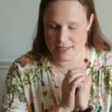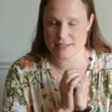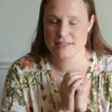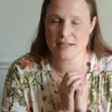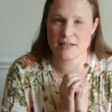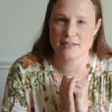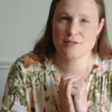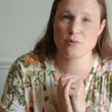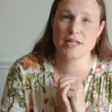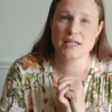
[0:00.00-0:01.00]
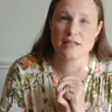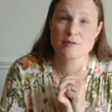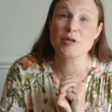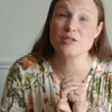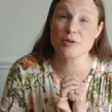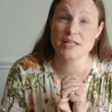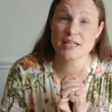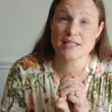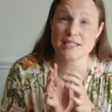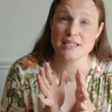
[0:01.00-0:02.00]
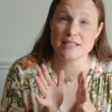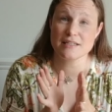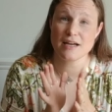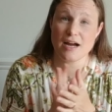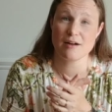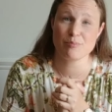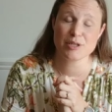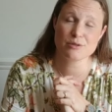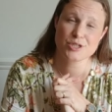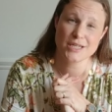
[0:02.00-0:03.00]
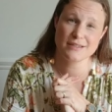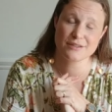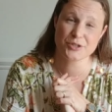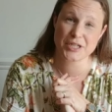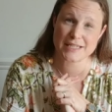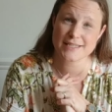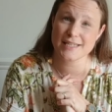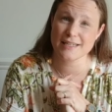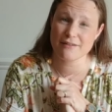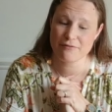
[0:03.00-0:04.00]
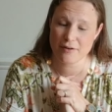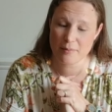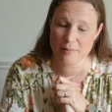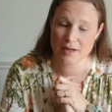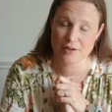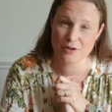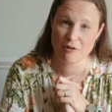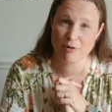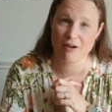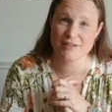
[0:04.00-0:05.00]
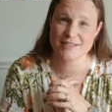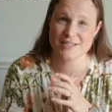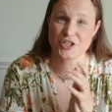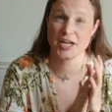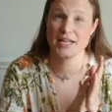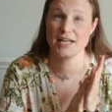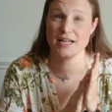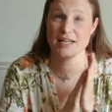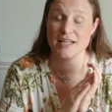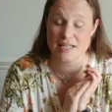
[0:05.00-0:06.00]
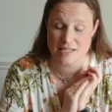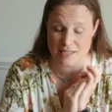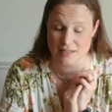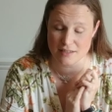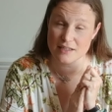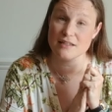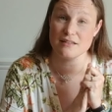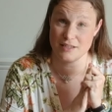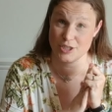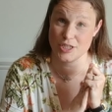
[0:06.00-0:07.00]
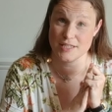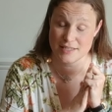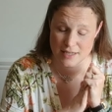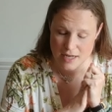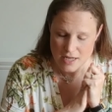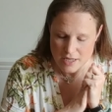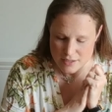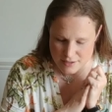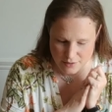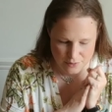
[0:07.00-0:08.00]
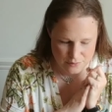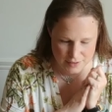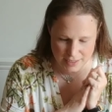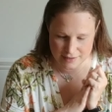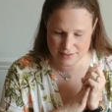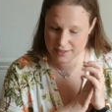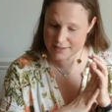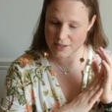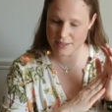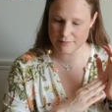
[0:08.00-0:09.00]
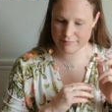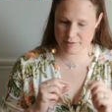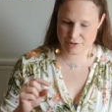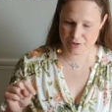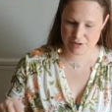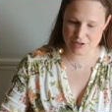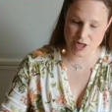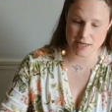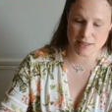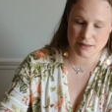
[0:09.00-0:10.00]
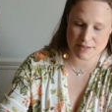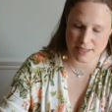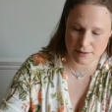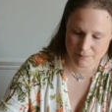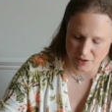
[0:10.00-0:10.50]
It's a spring 2019 Bilo Chen green tea from Yunnan province in China, and it is delicious. So let's get started. I'm going to show you the dry leaves here.